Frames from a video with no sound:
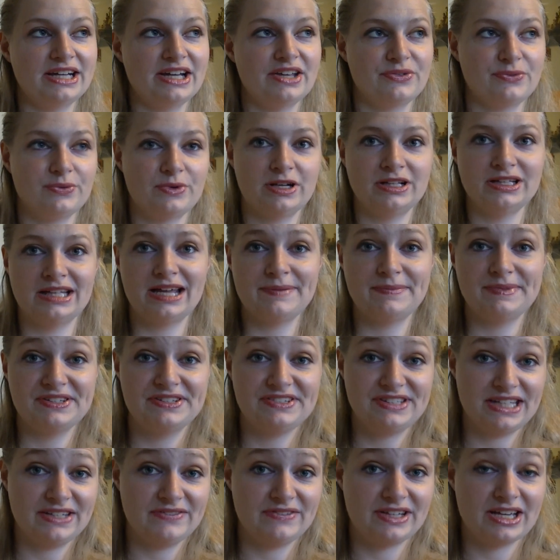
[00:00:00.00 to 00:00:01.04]
as well. I've been
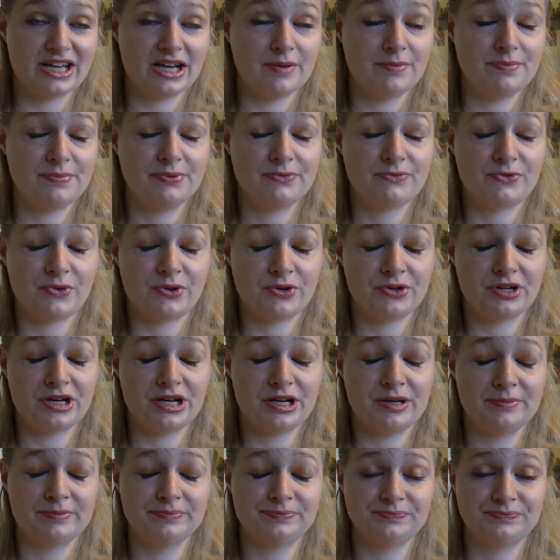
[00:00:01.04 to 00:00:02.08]
saving up for
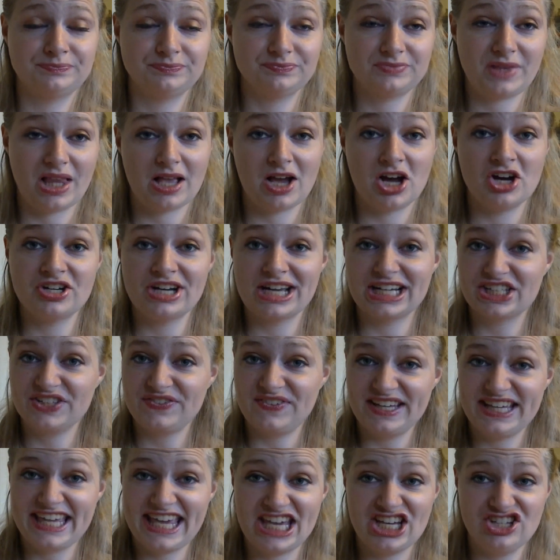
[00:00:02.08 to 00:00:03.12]
um, our next
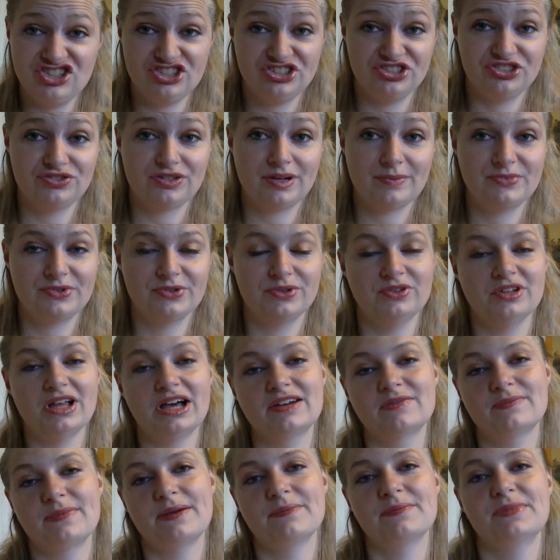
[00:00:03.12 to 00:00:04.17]
vacation trip, so a lot
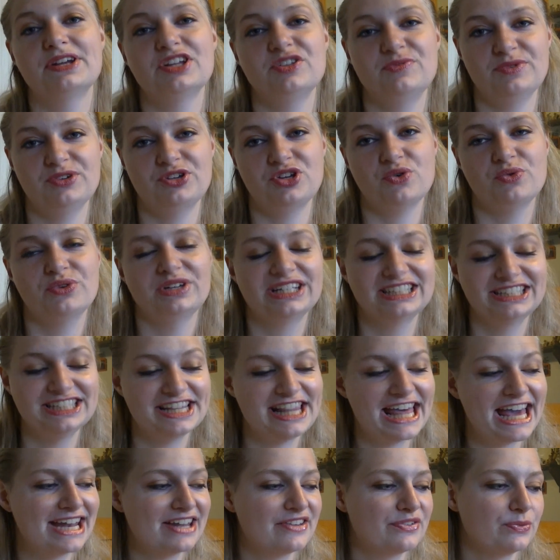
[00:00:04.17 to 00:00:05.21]
of my money's been going into
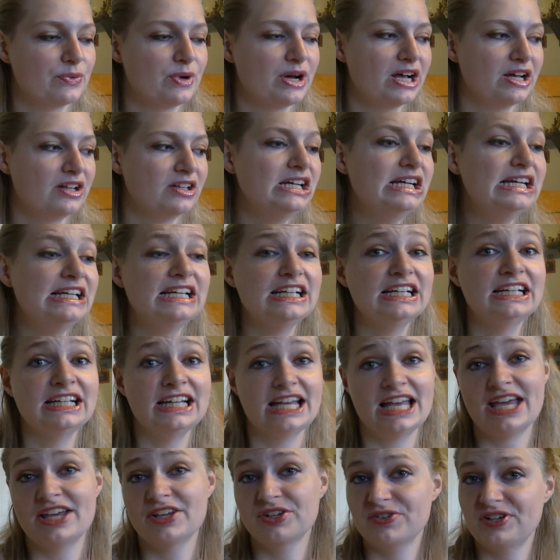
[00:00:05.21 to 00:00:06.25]
that as well.
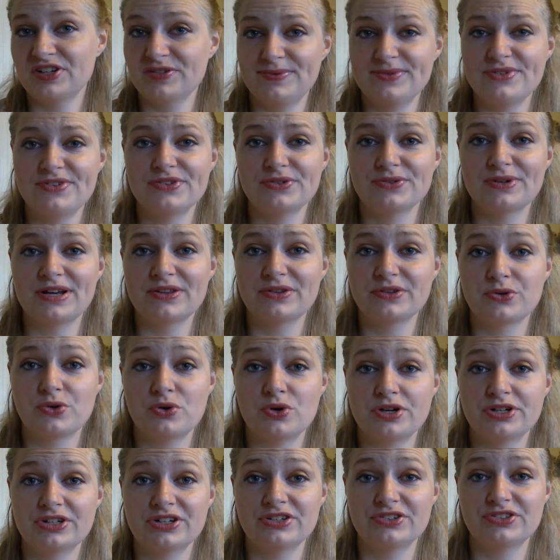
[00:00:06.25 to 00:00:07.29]
And Christmas is around the
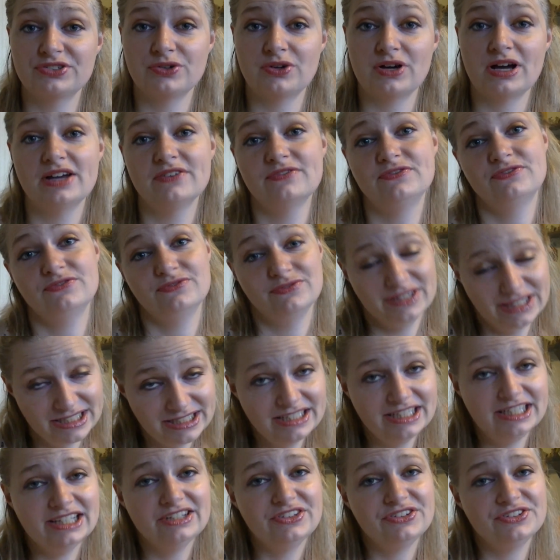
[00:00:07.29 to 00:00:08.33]
corner, so I've
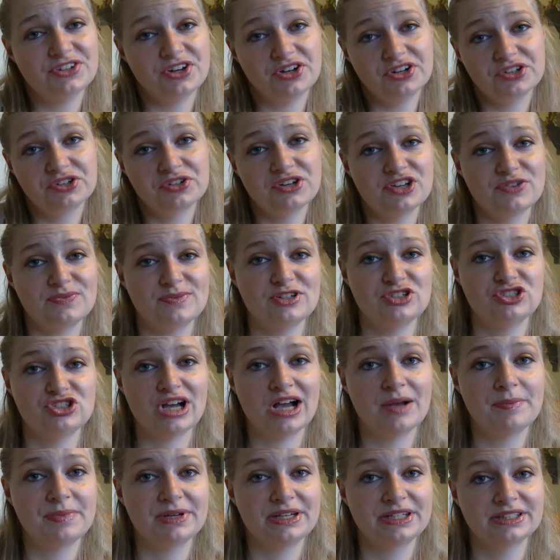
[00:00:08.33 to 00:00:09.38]
indeed started Christmas
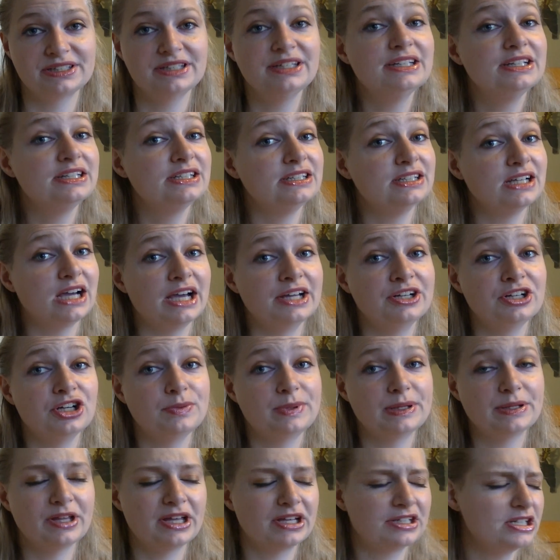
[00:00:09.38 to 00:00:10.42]
shopping. I know
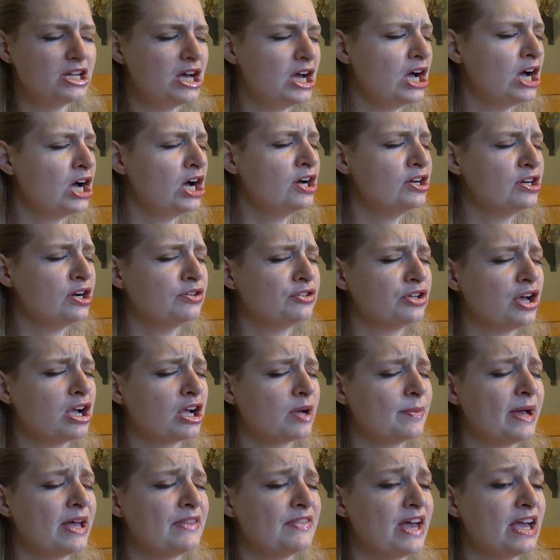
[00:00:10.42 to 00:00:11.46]
people like, no, don't talk
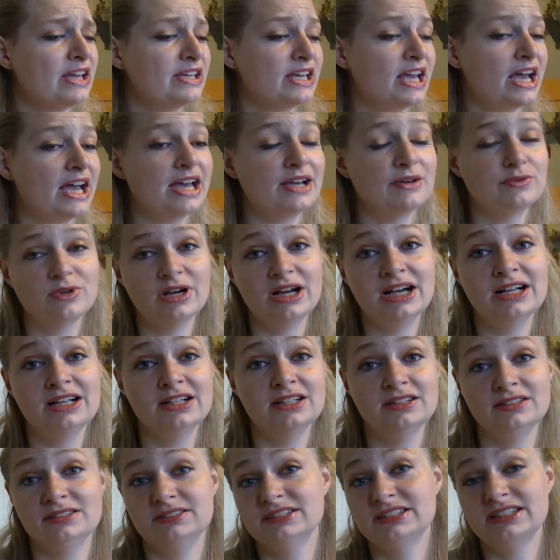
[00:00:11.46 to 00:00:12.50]
about that yet.
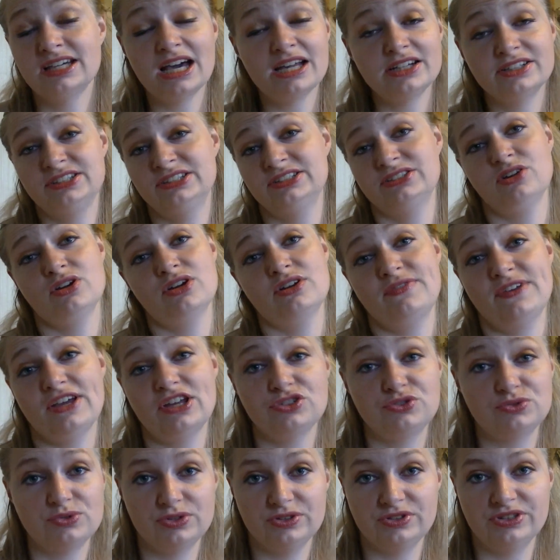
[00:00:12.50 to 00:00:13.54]
Well, you got to start
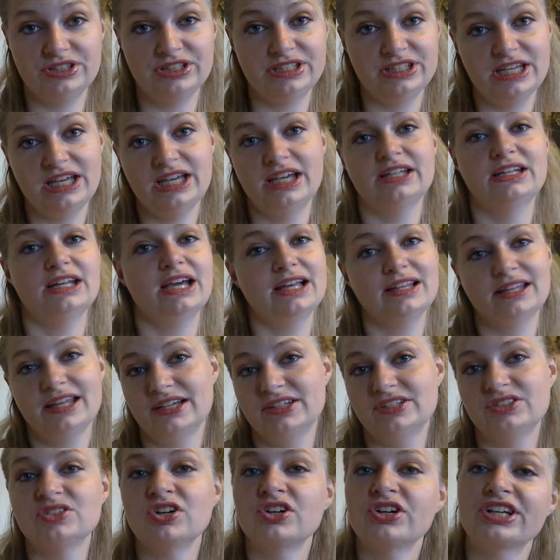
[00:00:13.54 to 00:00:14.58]
eventually, and I
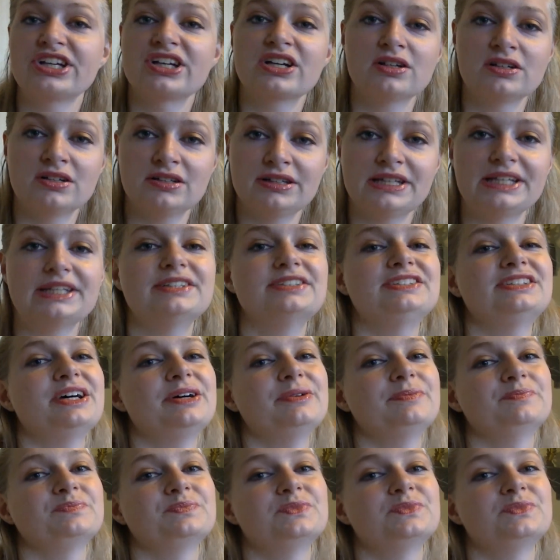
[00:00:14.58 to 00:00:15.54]
like starting early. So